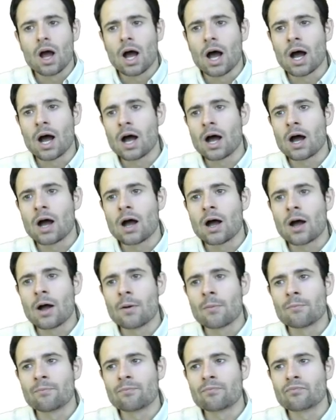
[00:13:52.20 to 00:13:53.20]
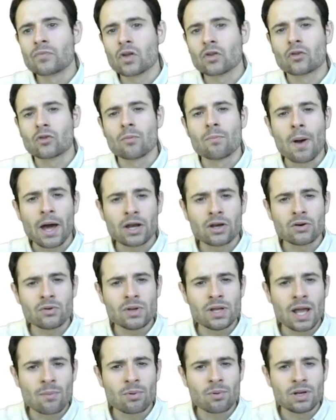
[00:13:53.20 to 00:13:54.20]
Um, the
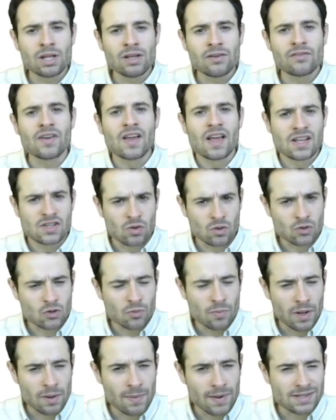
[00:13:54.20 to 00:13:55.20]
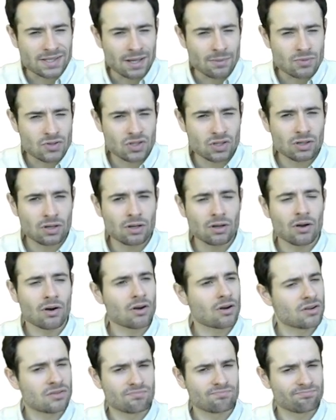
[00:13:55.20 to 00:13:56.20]
battery, I believe, is also made by Samsung
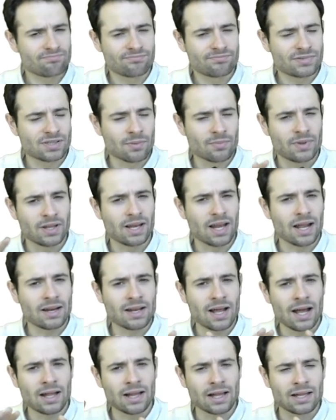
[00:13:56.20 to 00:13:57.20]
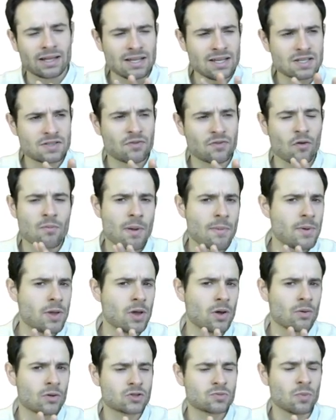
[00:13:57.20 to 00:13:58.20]
or something like that, at least for maybe
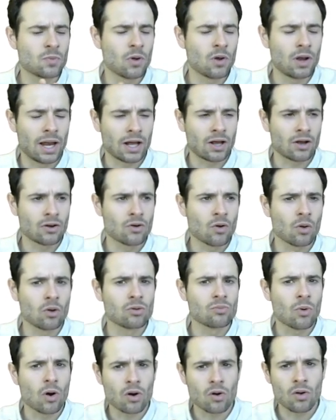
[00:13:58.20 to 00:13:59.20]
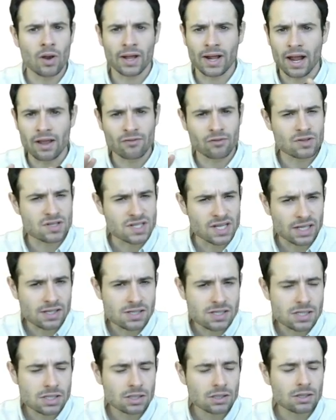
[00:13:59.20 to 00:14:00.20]
a small, like an older model like iPhone
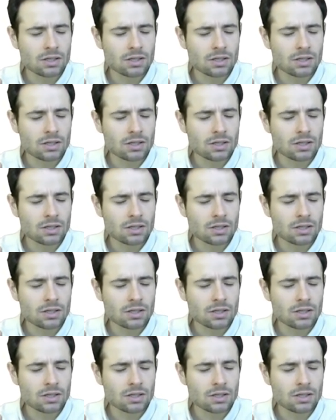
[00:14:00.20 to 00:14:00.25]
6.